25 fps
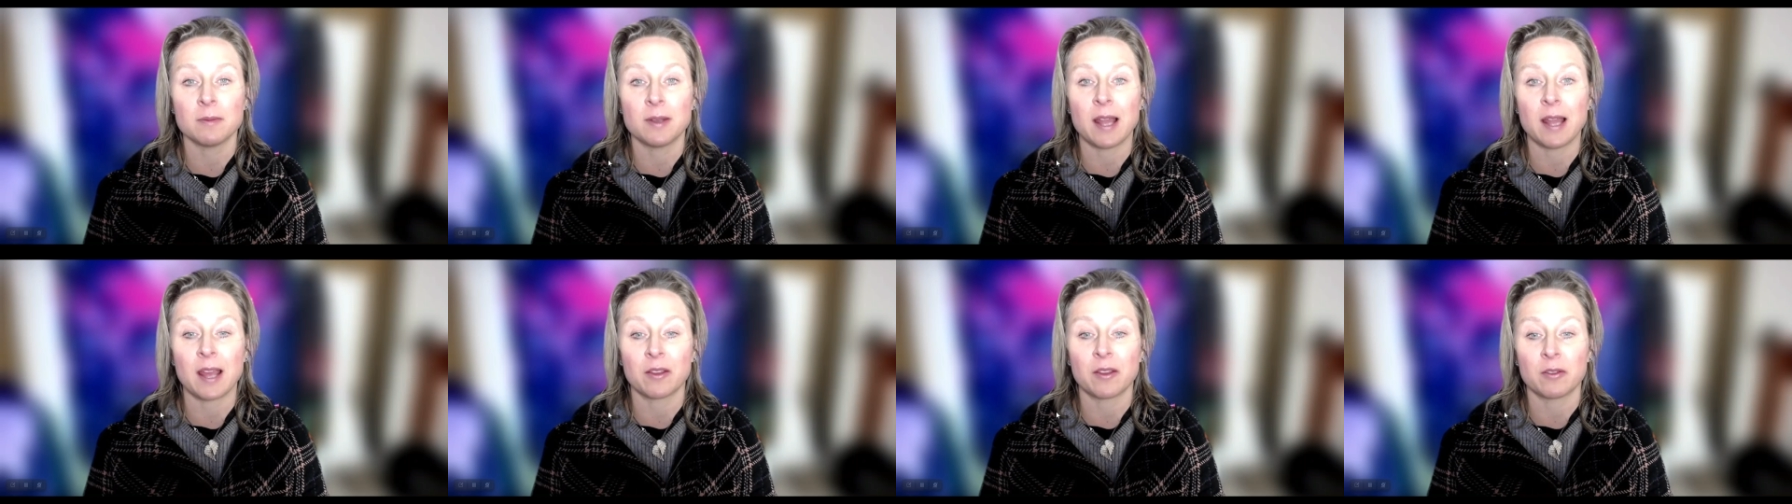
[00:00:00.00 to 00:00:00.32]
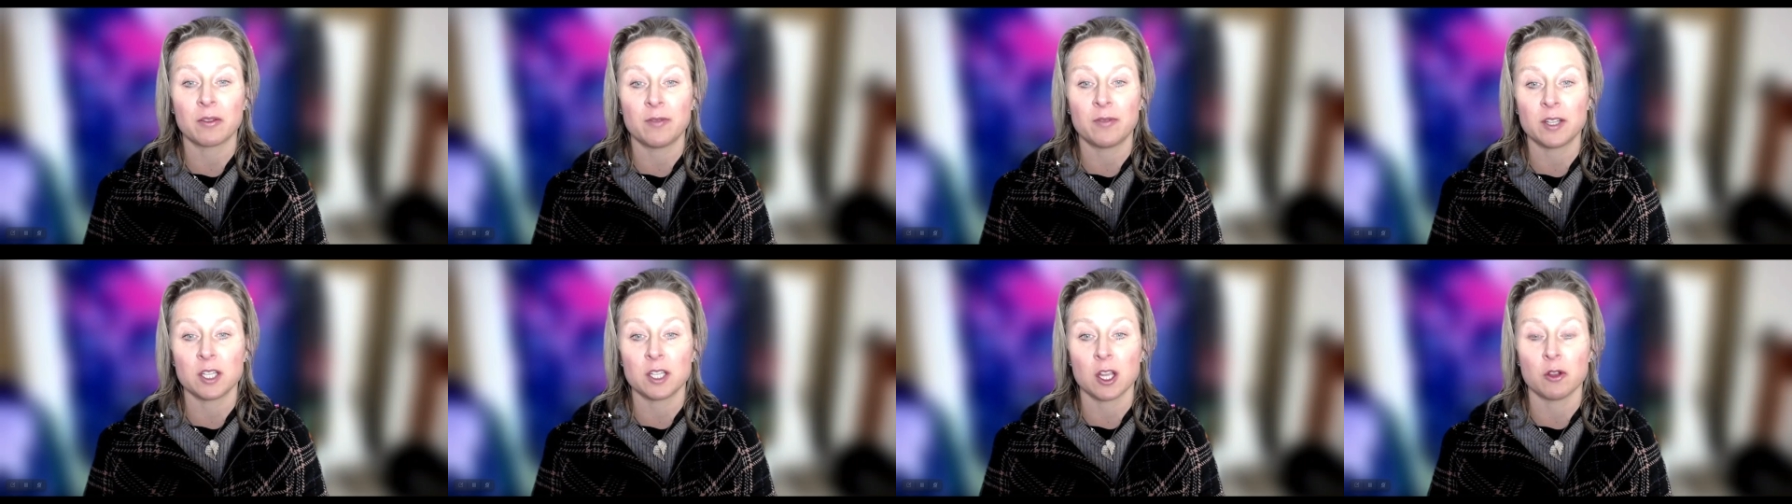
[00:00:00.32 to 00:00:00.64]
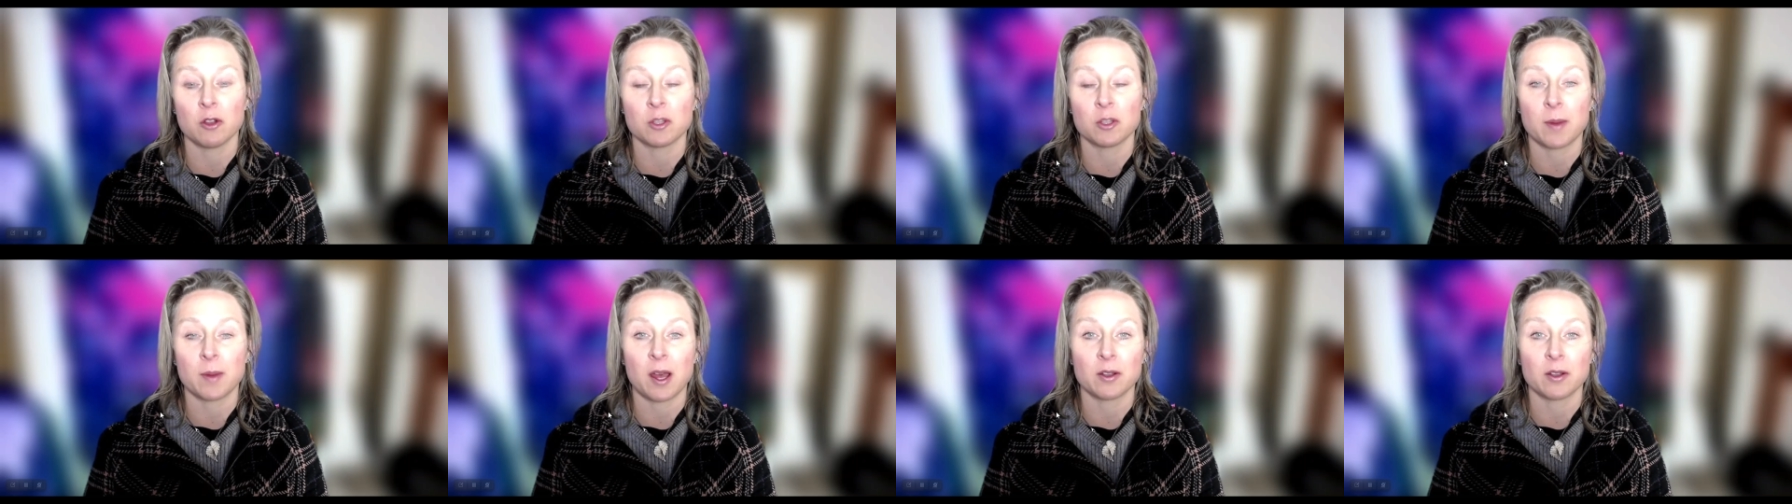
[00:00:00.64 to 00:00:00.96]
length
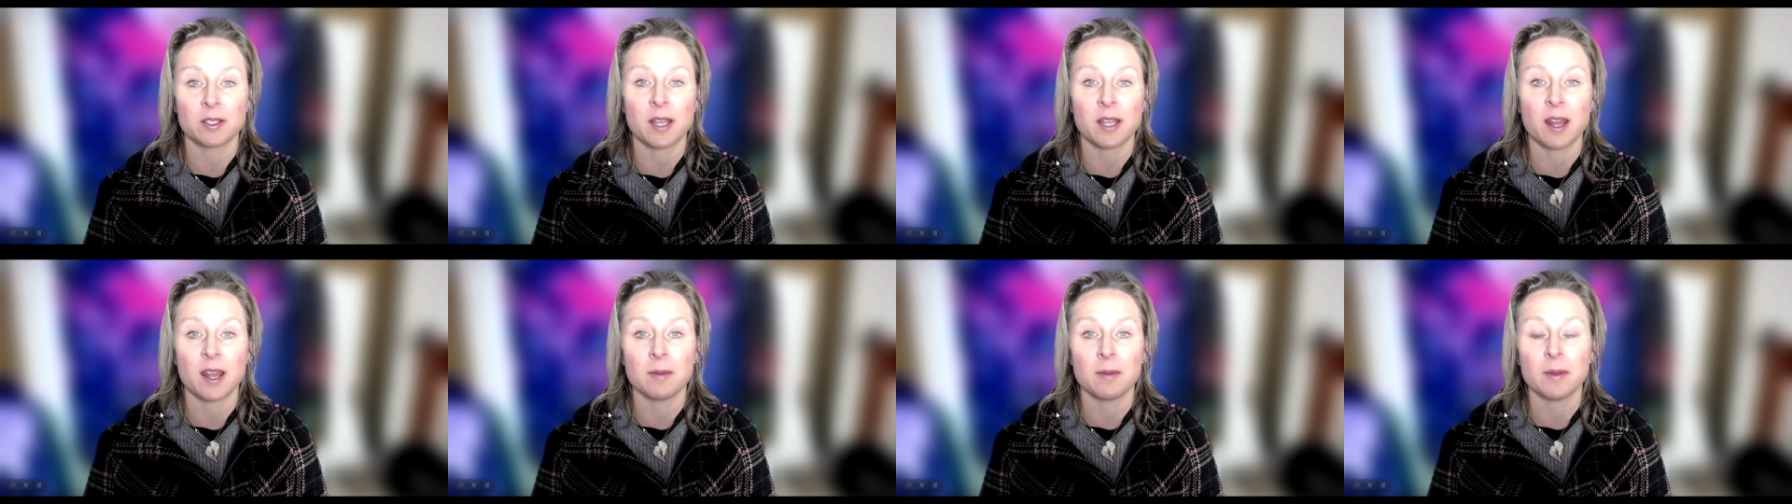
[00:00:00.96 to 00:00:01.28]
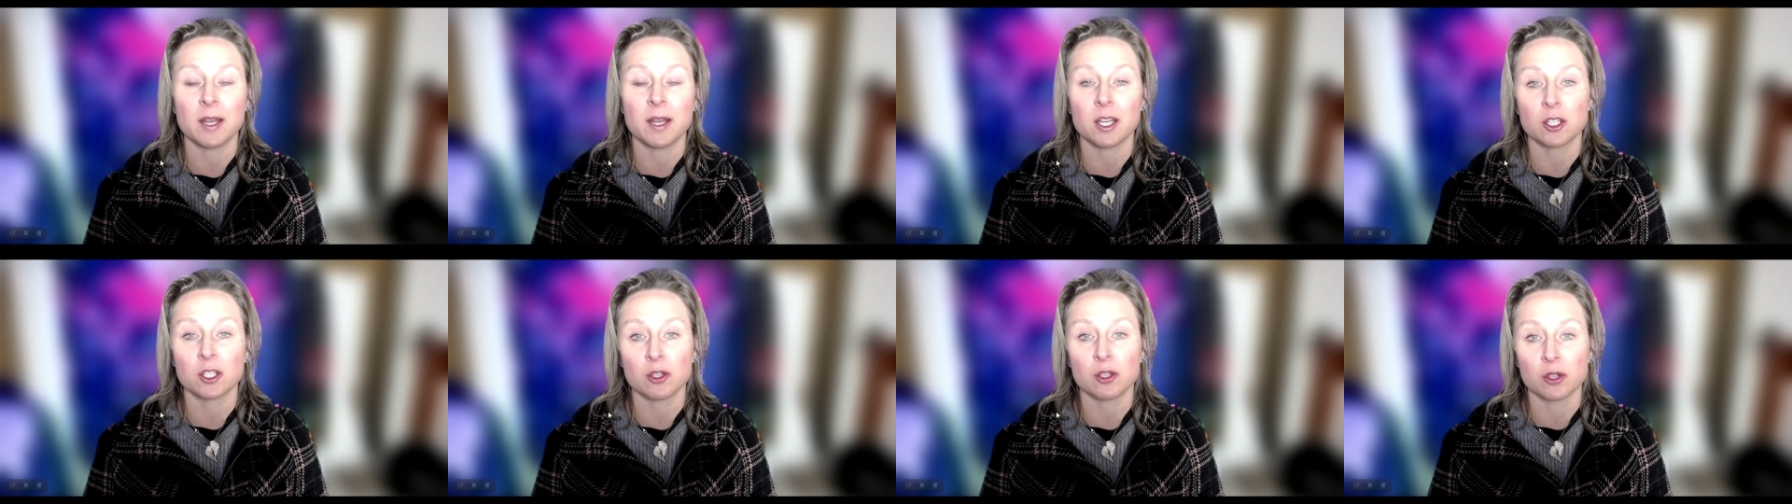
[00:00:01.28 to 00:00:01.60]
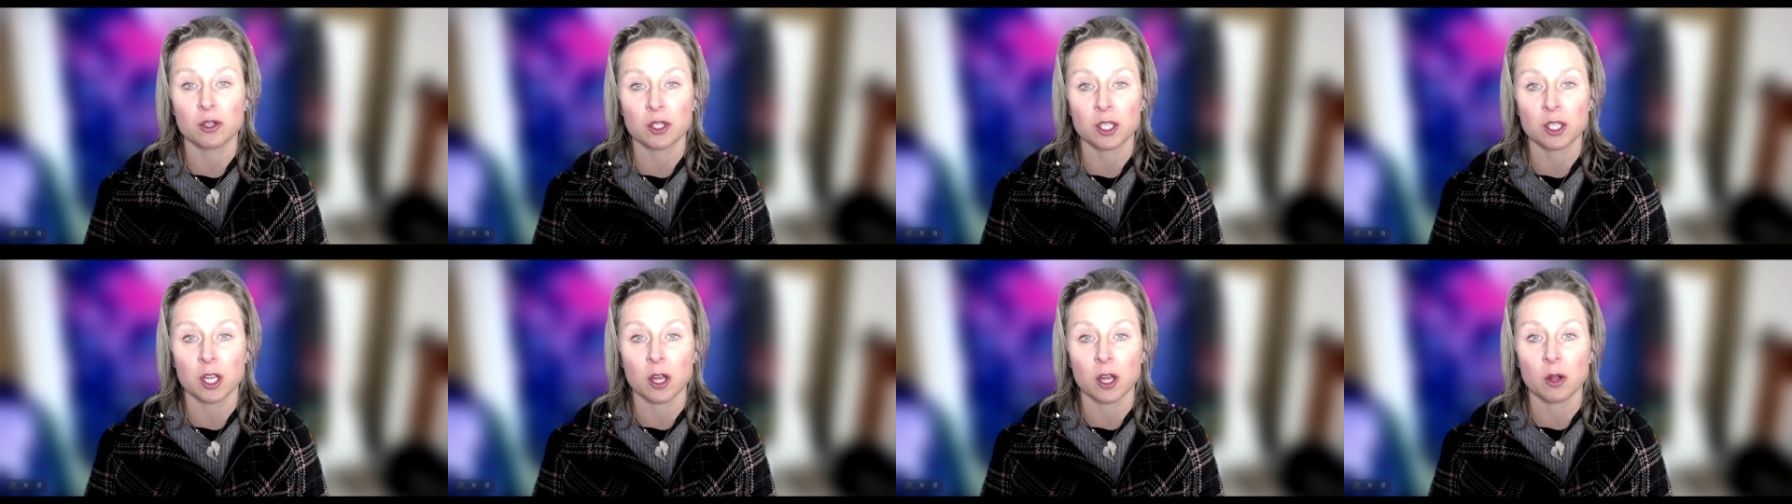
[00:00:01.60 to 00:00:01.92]
videos, about 10 minutes or
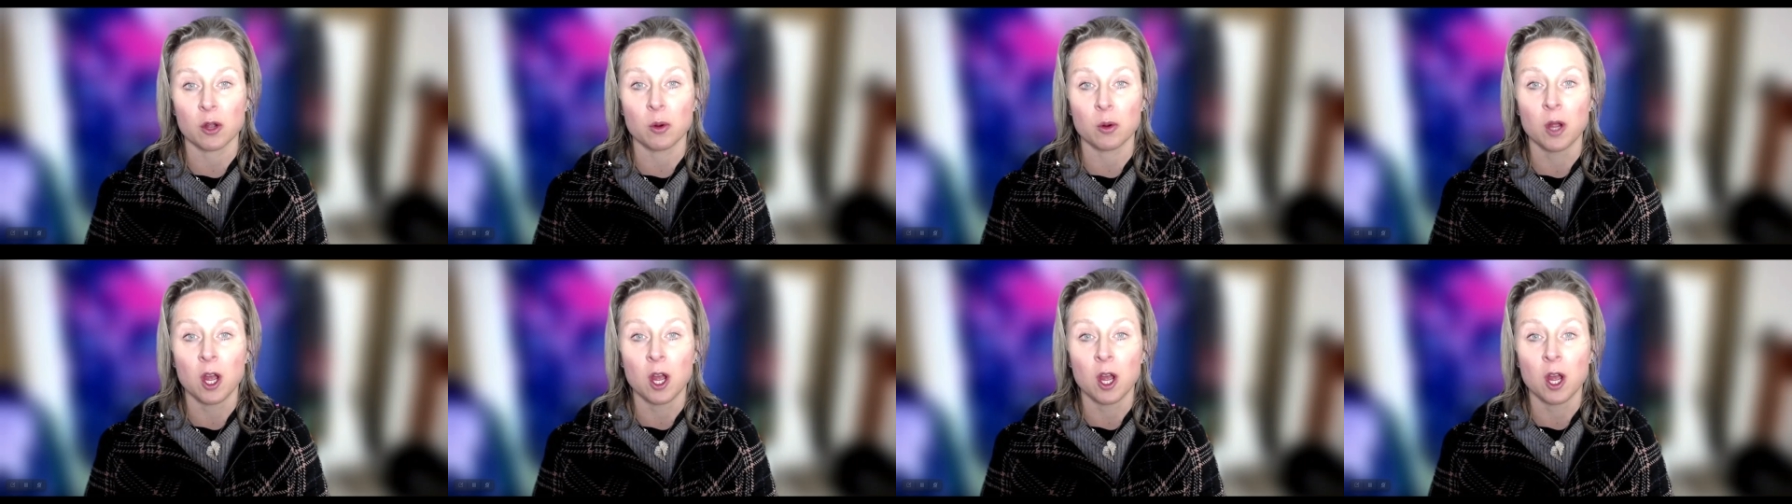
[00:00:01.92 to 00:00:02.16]
so,